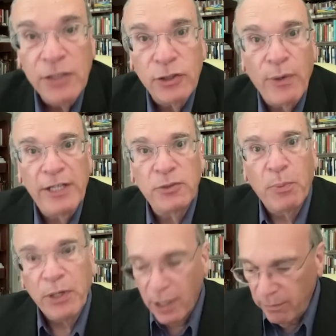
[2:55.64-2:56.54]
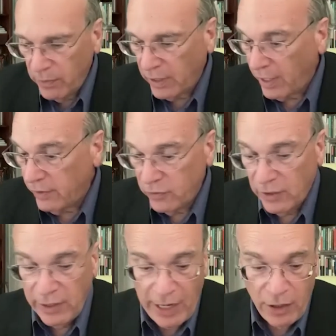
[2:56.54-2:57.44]
So it's become the
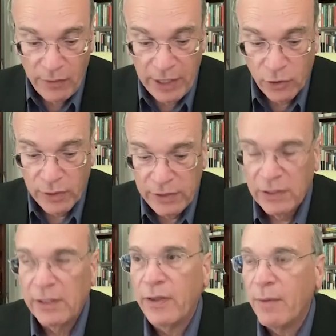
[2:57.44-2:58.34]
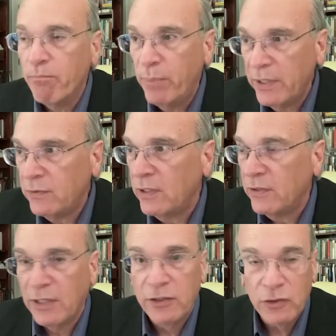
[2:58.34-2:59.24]
case now increasingly that
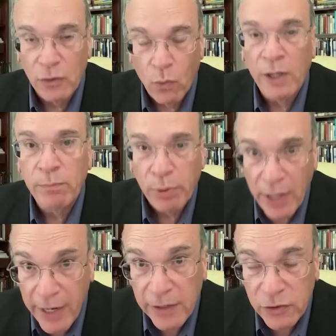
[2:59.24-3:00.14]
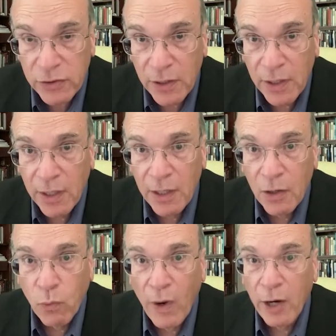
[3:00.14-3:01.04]
business is the one place
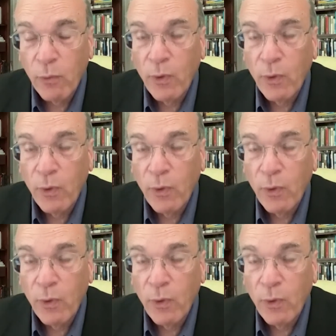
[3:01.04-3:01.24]
where